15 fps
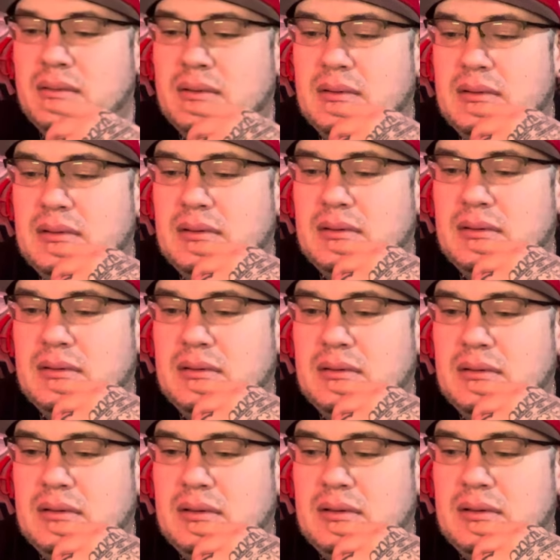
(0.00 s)

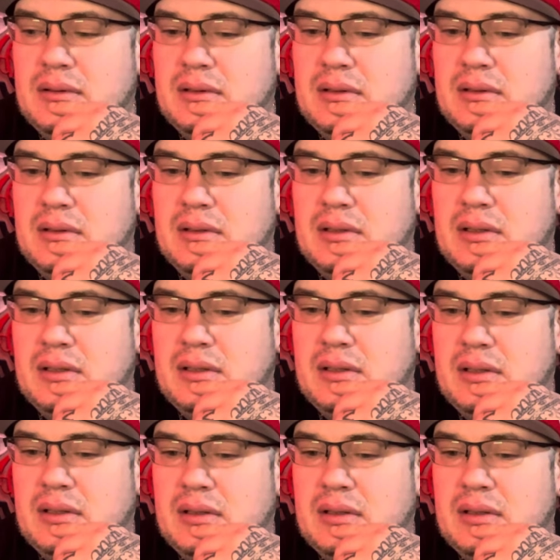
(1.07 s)
[no speech]